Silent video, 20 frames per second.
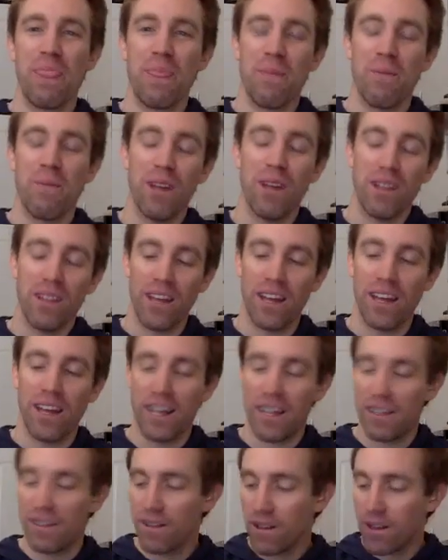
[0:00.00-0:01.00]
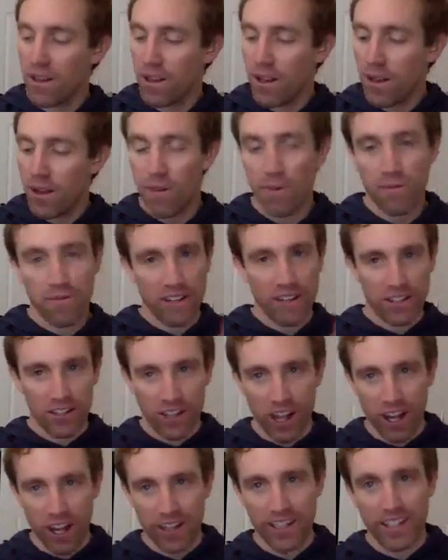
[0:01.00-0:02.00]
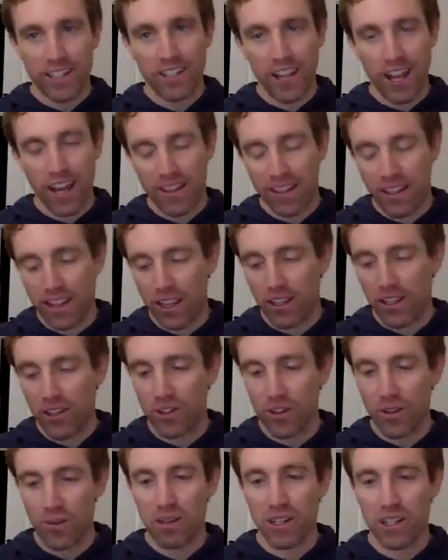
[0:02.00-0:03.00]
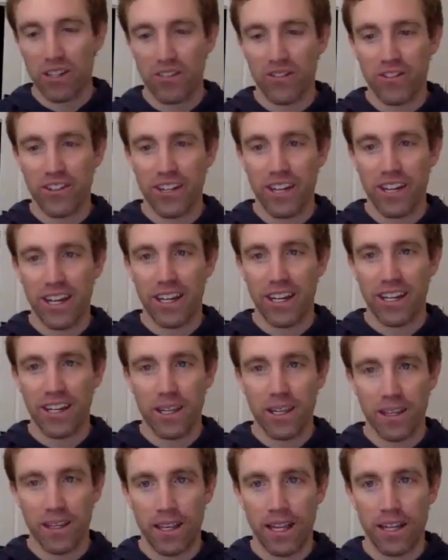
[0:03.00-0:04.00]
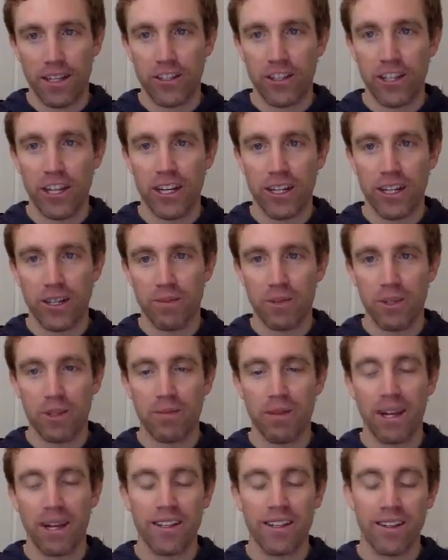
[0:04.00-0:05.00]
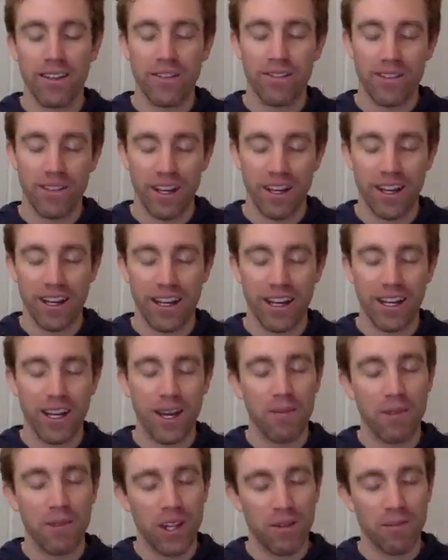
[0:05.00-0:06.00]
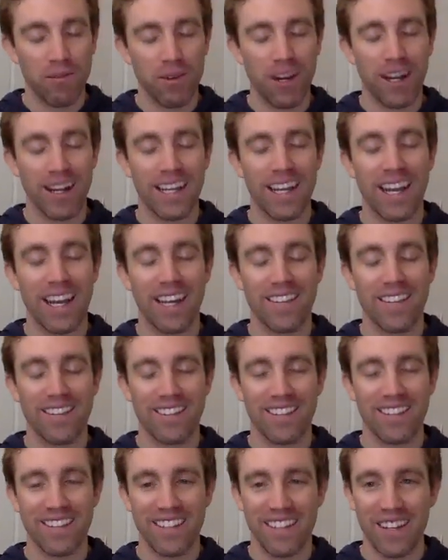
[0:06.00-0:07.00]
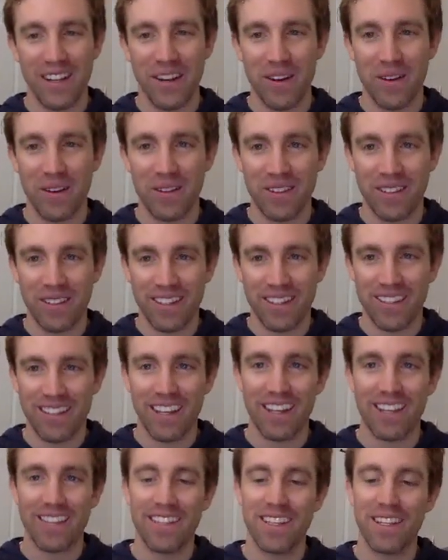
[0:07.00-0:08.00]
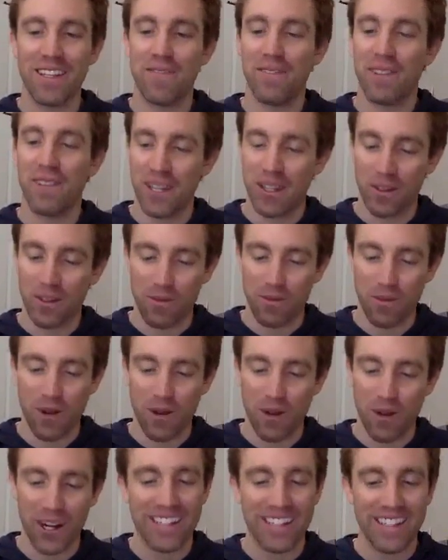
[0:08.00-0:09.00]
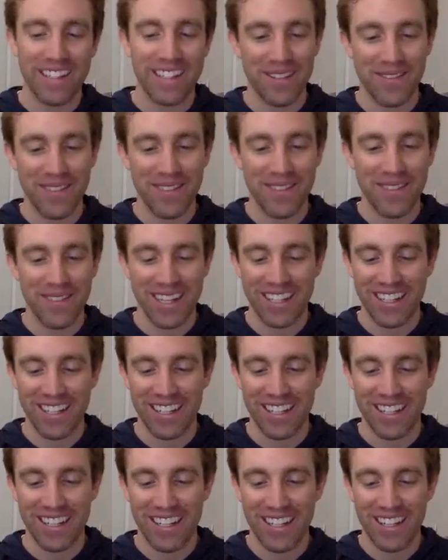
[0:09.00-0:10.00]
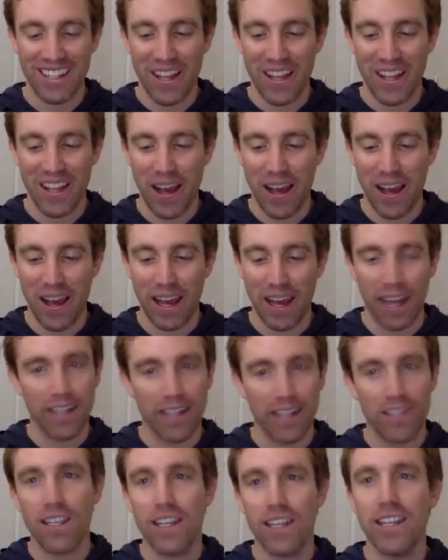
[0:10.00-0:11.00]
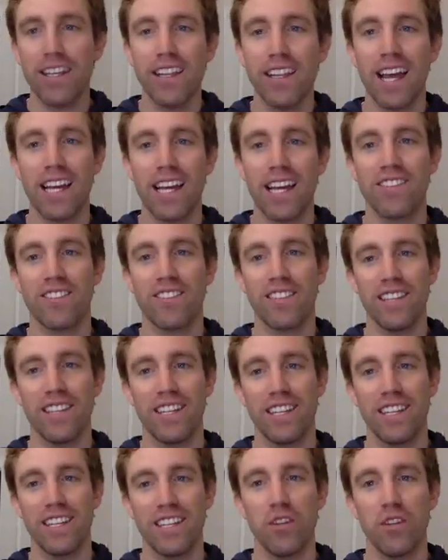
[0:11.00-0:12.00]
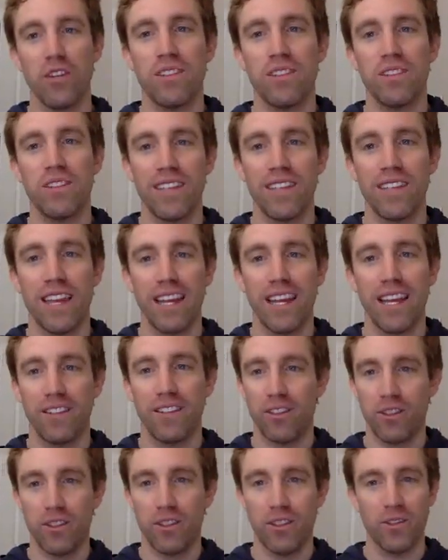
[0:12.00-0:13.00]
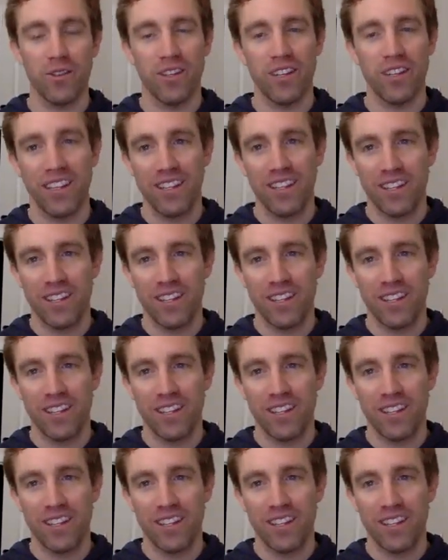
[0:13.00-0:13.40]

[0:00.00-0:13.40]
Well, Professor Condie, Scott, thank you so much for kind of sharing your perspective, coming on the podcast, discussing financial markets innovation. I guess any last thing you would say to